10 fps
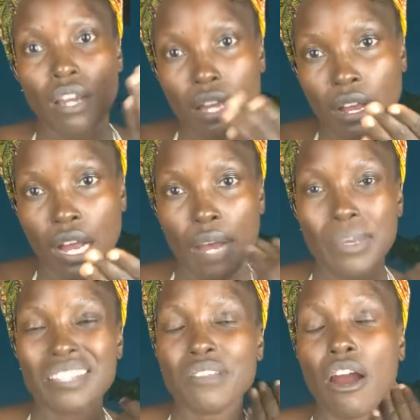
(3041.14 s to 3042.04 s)

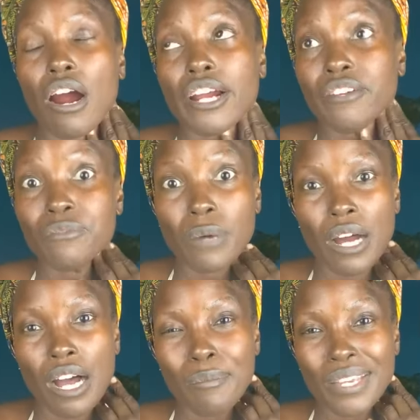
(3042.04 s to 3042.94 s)
In
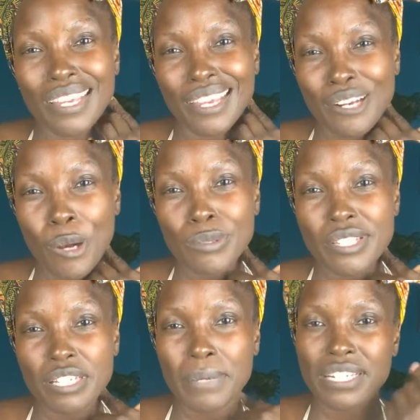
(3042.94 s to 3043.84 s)

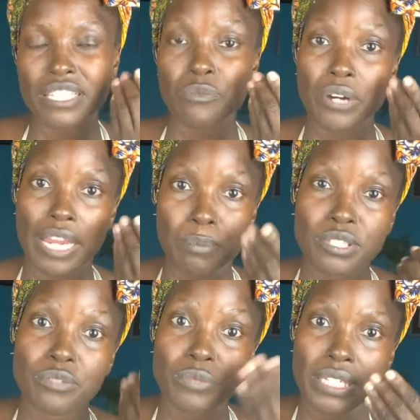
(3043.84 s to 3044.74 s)
holistic medicine, we're able
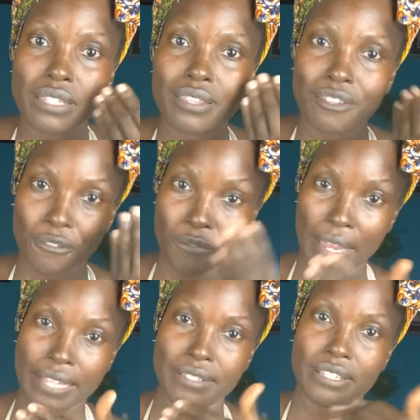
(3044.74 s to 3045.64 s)
to read the
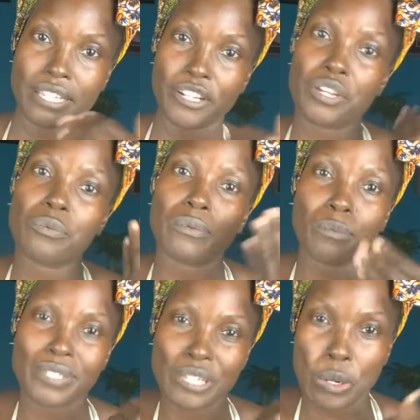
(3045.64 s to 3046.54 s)
face to tell you
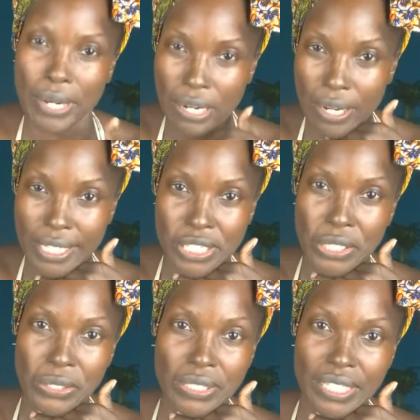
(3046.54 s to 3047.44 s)
what's going on
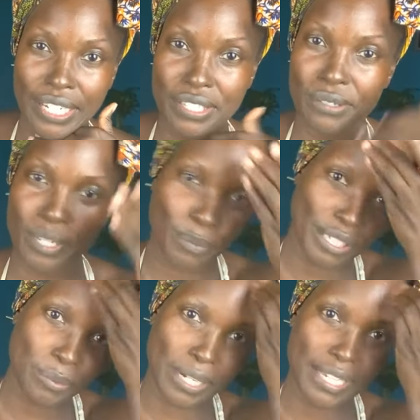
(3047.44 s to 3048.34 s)
internally. So typically
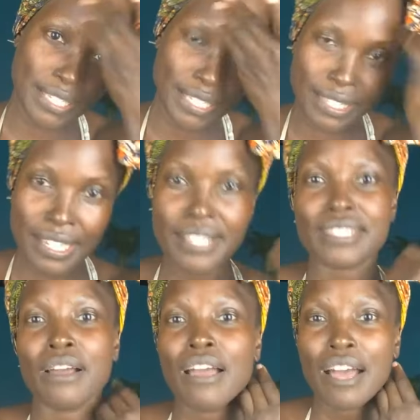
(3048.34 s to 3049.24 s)
when I see this,
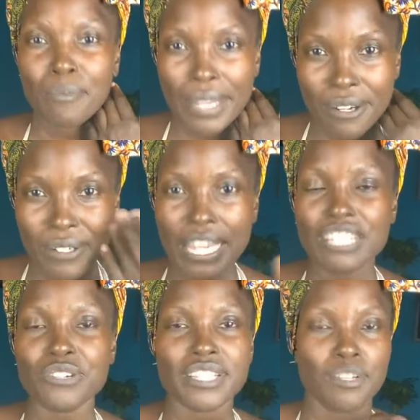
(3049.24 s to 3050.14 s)
I'm like, okay,
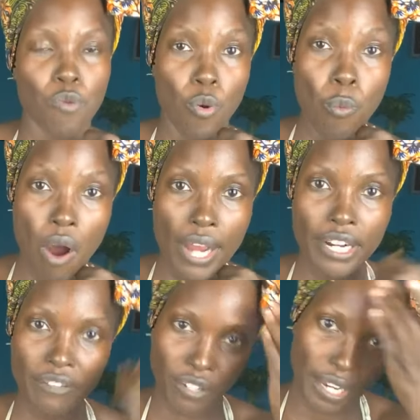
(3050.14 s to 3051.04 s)
drink some more water.
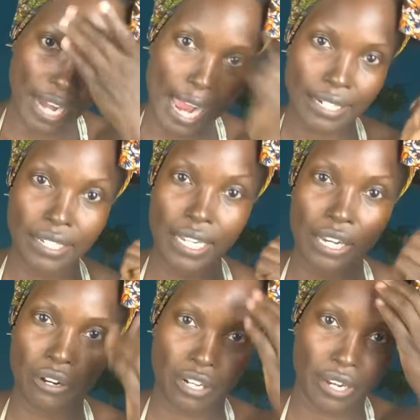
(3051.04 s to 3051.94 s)
If you get acne
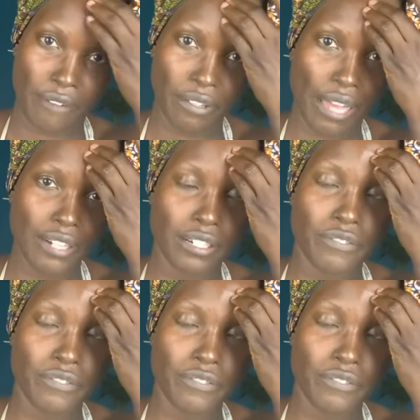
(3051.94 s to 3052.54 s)
here, or you have a lot